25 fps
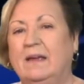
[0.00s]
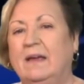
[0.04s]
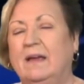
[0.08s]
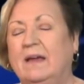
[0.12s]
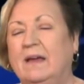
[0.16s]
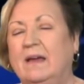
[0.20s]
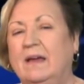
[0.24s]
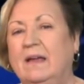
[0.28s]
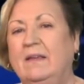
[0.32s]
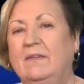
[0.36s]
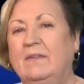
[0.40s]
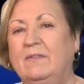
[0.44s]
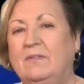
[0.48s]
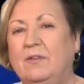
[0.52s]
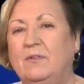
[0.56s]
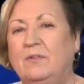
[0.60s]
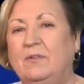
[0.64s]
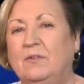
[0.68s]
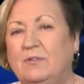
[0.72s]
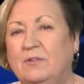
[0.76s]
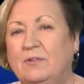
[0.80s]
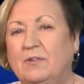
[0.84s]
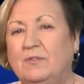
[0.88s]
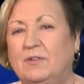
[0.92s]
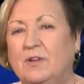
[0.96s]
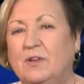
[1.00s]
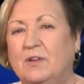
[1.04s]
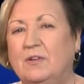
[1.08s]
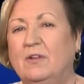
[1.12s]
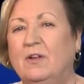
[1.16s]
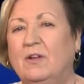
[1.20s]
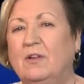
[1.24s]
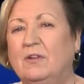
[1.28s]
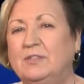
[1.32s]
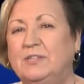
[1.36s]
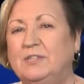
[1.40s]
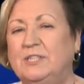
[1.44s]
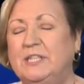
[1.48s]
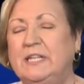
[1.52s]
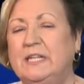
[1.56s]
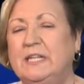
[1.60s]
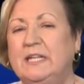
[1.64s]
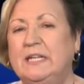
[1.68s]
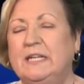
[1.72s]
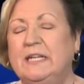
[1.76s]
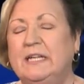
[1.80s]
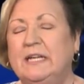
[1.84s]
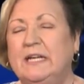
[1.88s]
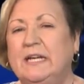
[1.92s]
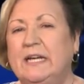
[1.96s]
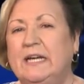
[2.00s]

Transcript: uh, Institute of Technology.